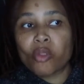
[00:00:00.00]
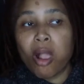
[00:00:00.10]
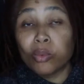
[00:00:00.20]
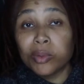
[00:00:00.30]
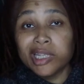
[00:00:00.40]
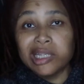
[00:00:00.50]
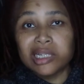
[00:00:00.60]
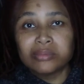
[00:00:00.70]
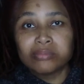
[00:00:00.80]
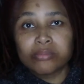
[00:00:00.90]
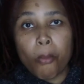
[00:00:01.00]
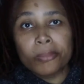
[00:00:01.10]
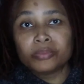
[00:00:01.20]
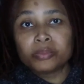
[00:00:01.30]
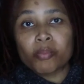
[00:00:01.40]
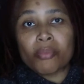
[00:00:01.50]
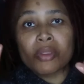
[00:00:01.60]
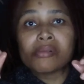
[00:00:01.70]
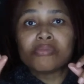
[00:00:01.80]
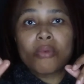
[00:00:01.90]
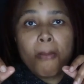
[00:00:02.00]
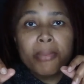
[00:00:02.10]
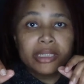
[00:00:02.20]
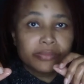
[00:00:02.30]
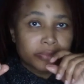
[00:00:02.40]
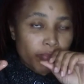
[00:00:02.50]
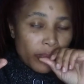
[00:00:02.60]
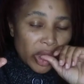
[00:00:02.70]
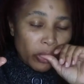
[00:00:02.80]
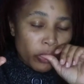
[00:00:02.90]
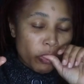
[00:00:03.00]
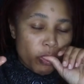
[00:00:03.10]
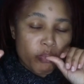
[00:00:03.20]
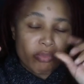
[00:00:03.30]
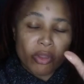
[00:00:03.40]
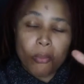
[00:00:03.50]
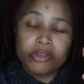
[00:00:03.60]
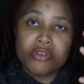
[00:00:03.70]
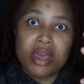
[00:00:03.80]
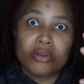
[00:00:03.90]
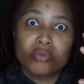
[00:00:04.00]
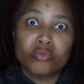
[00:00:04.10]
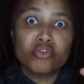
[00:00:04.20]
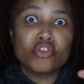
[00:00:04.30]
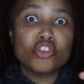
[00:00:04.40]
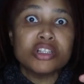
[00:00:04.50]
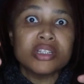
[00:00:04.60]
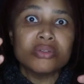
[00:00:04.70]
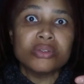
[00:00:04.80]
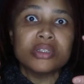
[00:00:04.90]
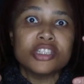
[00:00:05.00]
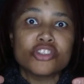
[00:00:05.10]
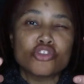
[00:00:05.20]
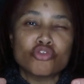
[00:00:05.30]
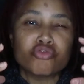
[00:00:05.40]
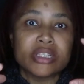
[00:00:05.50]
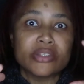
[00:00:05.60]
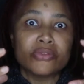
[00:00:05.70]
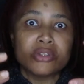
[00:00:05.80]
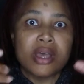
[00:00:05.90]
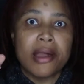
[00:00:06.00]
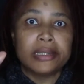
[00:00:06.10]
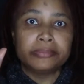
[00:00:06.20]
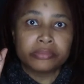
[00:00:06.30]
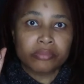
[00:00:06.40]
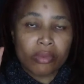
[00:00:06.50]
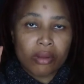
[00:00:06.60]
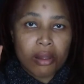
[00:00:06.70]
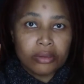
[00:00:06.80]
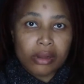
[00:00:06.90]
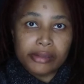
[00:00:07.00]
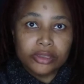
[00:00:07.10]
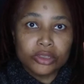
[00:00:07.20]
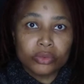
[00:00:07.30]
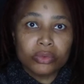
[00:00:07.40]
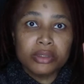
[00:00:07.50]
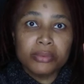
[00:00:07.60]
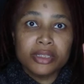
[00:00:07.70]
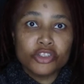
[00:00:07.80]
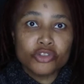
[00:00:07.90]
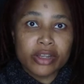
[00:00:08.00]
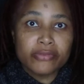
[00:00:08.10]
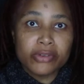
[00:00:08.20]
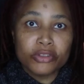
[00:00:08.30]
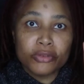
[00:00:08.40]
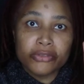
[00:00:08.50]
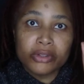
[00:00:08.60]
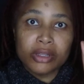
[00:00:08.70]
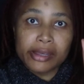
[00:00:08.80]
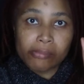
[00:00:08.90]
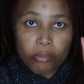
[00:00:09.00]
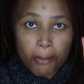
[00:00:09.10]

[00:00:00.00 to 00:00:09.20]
a week, but when you had a really, really stressful time, just really, really stressful, and you feel like